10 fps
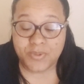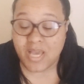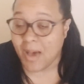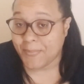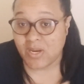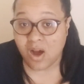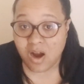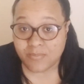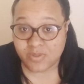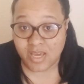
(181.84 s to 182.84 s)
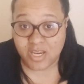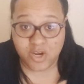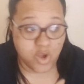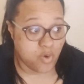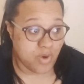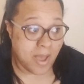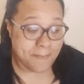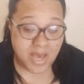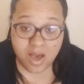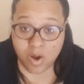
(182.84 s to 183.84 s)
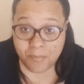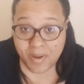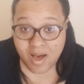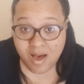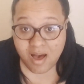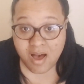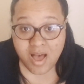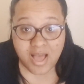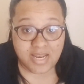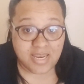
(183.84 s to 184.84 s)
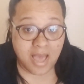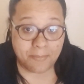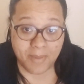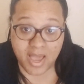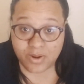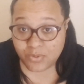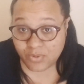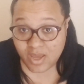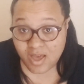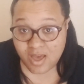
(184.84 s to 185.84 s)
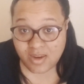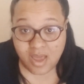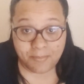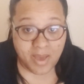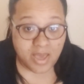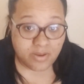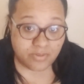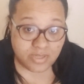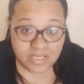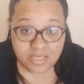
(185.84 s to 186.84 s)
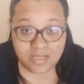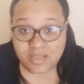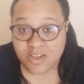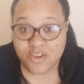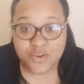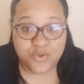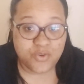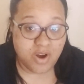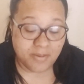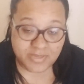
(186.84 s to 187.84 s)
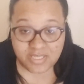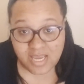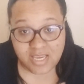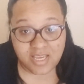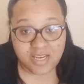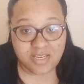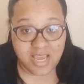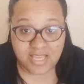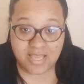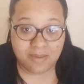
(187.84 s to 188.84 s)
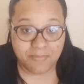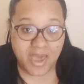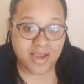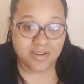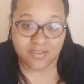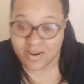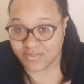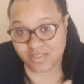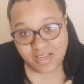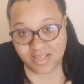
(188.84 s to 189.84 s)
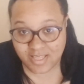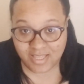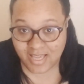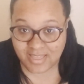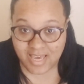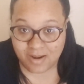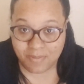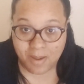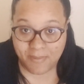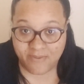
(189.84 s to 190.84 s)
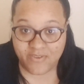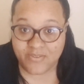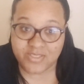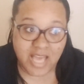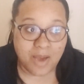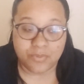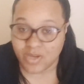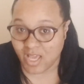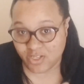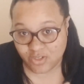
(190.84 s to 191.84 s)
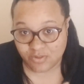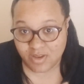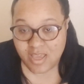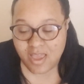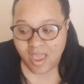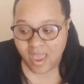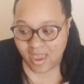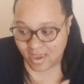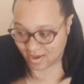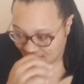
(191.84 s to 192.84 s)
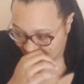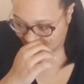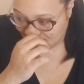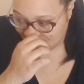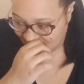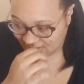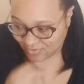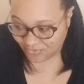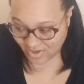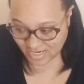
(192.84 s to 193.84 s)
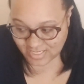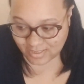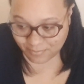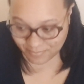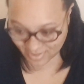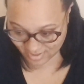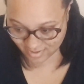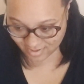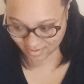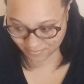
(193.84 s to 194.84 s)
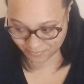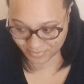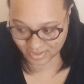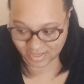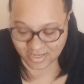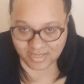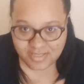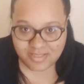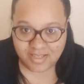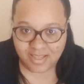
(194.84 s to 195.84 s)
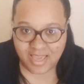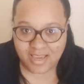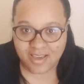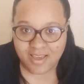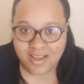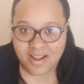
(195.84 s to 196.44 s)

would be up in arms like, no, not my oppa, not my nuna, not my uni, you are mistaken, take that back, don't ever say anything like that about my favorites, I will cut you. And it's funny to me because, like,